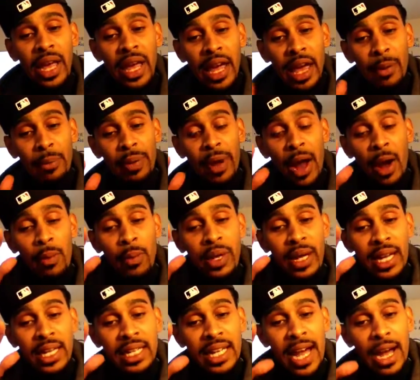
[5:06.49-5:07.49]
Empowerment
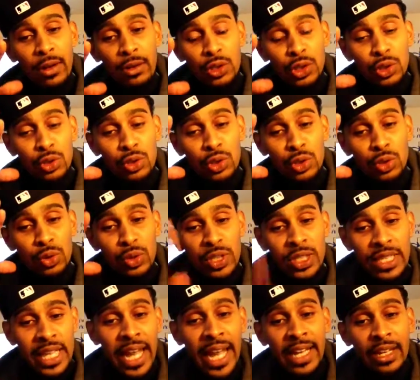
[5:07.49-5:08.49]
allows you to
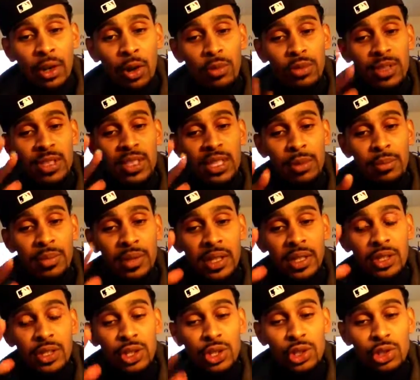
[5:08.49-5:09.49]
stand on
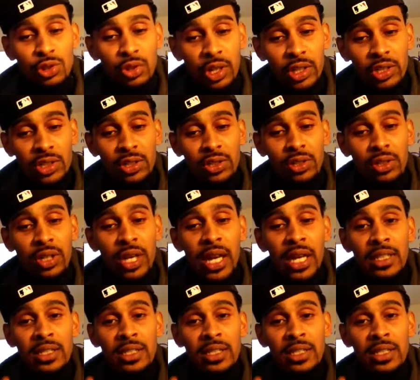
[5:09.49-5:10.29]
something structured,